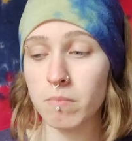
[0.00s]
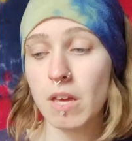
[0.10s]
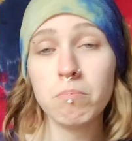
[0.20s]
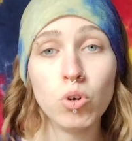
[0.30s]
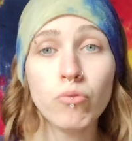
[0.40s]

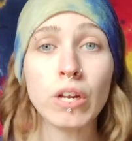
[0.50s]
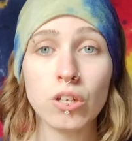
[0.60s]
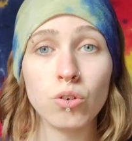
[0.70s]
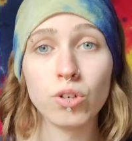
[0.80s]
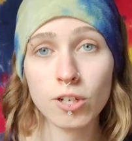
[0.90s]
and moving
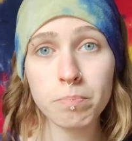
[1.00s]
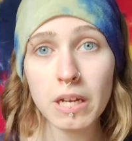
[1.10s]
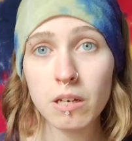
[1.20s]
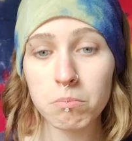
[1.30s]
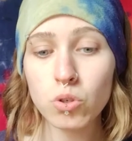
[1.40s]
you. You're
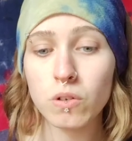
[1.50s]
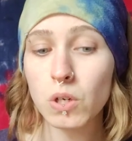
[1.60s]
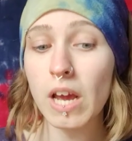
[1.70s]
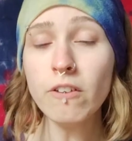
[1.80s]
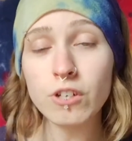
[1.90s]
being moved.
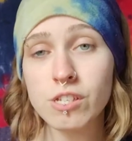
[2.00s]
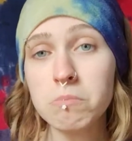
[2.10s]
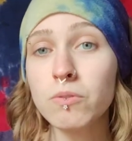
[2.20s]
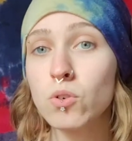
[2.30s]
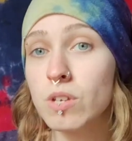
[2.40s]
Okay, for some of you,